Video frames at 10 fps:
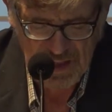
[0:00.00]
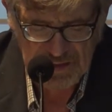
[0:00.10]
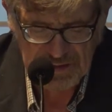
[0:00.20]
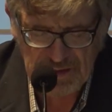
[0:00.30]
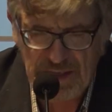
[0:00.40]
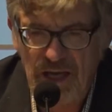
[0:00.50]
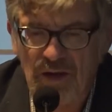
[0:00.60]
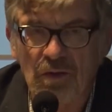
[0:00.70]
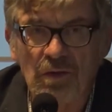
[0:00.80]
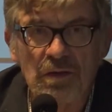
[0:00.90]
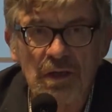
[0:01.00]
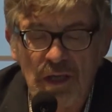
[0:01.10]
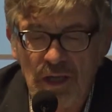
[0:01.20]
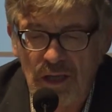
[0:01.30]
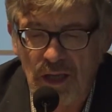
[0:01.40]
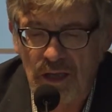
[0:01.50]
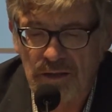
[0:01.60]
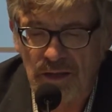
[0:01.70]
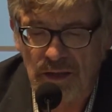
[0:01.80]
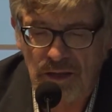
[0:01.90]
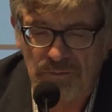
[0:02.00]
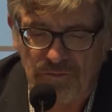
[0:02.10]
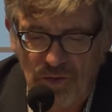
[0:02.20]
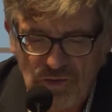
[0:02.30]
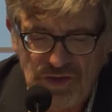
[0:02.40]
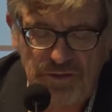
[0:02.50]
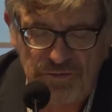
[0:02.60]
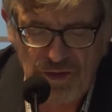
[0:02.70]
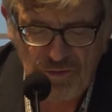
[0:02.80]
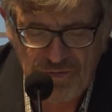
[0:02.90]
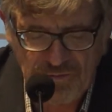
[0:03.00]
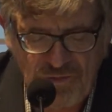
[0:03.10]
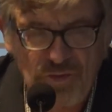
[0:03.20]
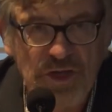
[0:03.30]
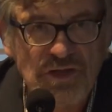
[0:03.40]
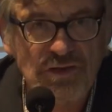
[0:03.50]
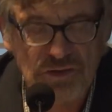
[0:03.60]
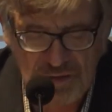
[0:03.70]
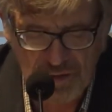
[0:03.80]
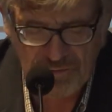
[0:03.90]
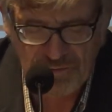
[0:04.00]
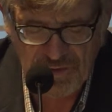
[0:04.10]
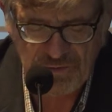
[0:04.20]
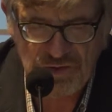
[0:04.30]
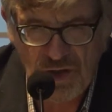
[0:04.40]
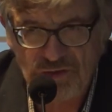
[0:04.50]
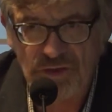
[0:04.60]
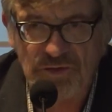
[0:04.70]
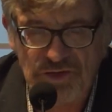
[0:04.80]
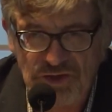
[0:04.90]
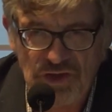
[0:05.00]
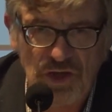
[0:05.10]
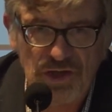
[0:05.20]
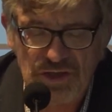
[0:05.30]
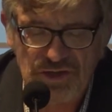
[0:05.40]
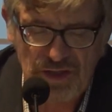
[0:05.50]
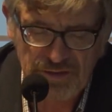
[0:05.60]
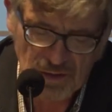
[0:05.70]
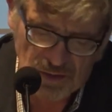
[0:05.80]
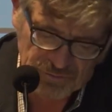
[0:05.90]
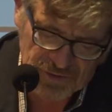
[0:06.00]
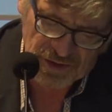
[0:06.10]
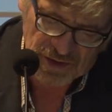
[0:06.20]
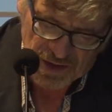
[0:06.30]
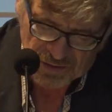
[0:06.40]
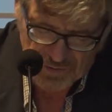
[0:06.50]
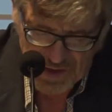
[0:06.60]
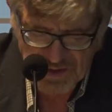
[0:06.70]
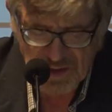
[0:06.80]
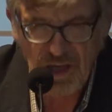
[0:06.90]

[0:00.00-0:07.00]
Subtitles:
that now the flux of information of the results of the studies and of the creating